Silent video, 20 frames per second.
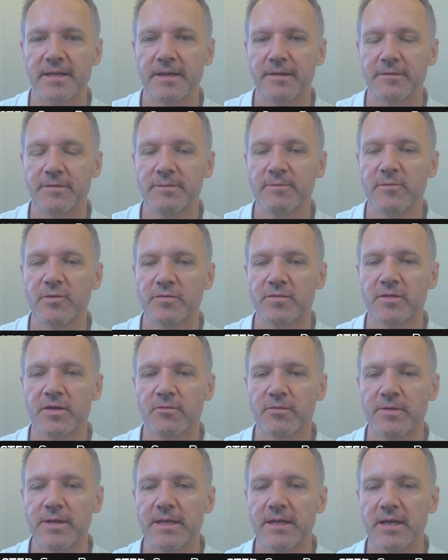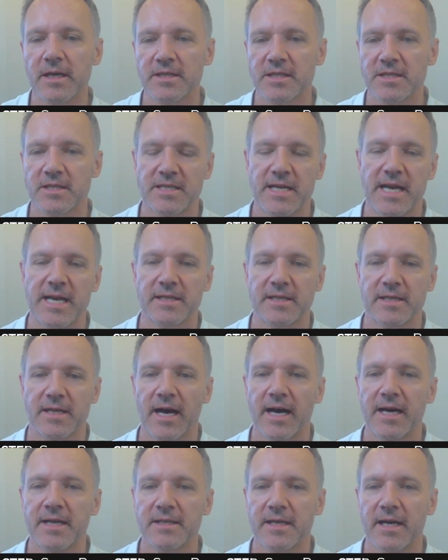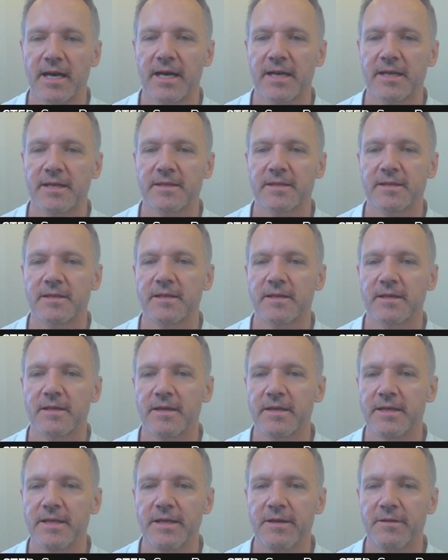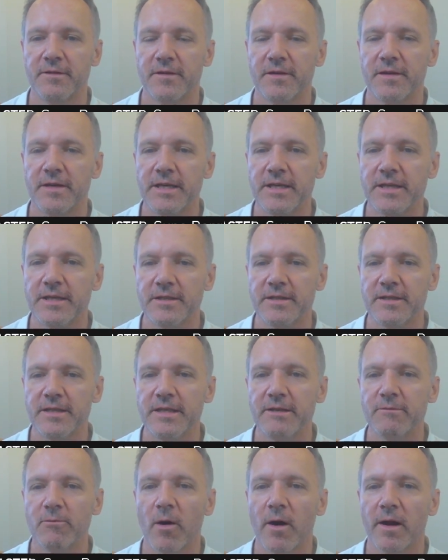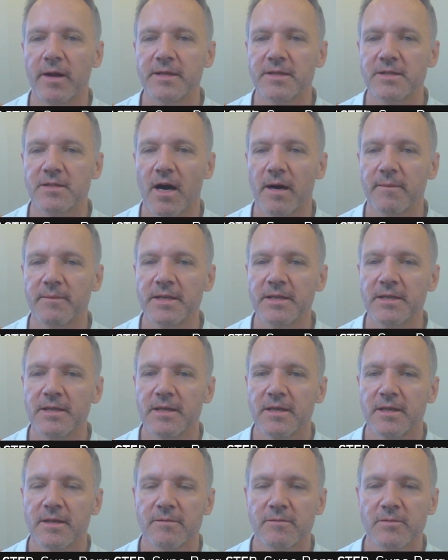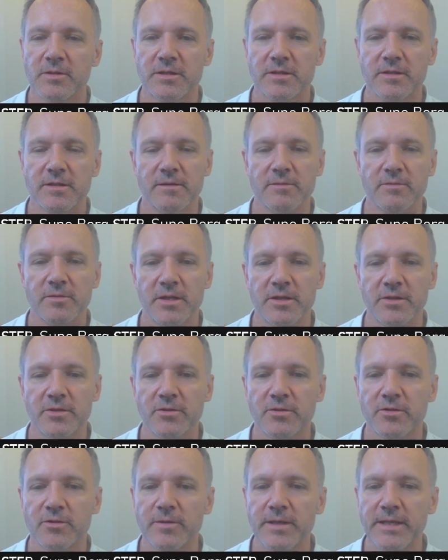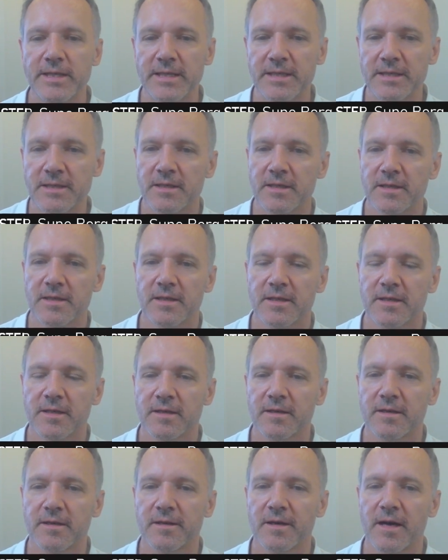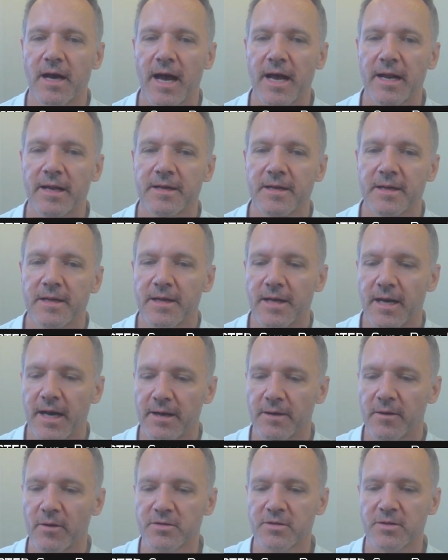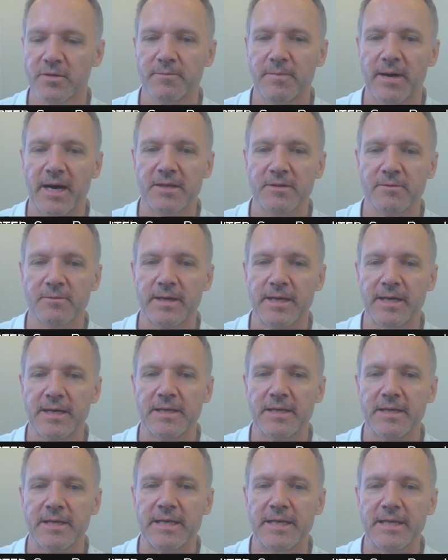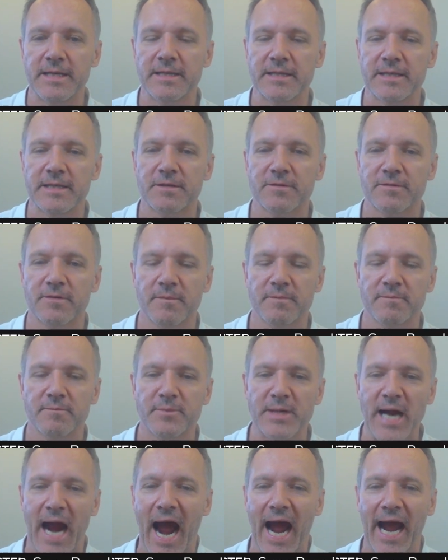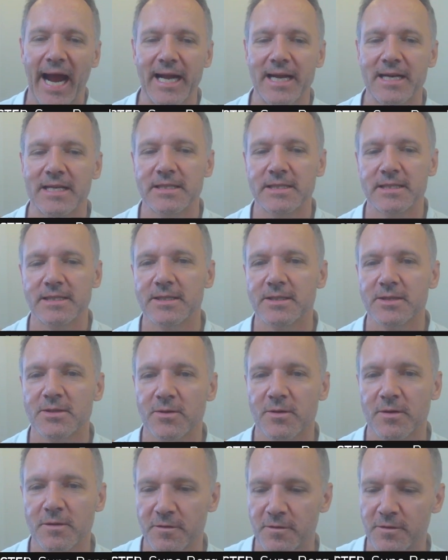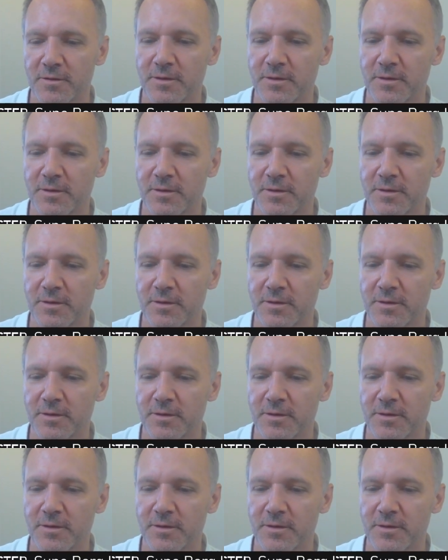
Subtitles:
If he moves the queen, I just take the knight, and e1 is coming with a new queen, and also, by the way, hitting this from behind, sort of.